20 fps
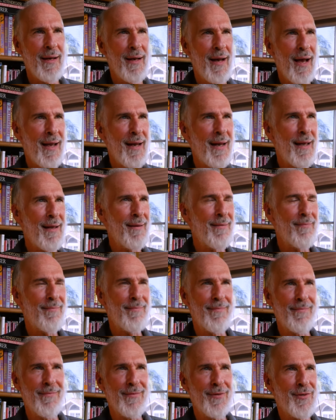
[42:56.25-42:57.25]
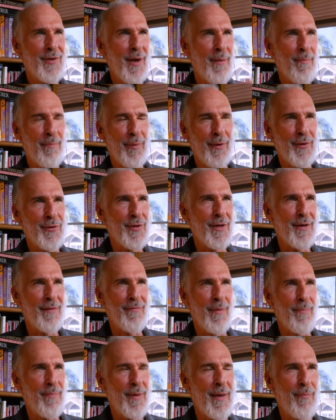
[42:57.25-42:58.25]
Ninety some percent
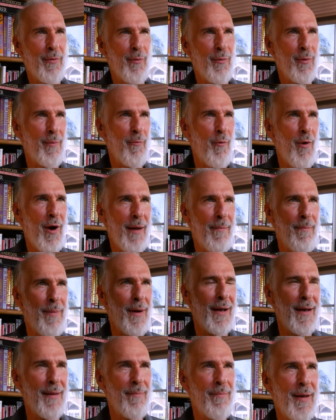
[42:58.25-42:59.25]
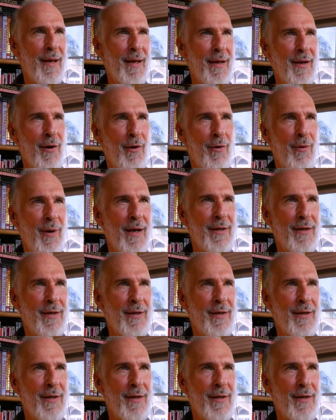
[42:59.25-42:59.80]
of the people would walk by and pay no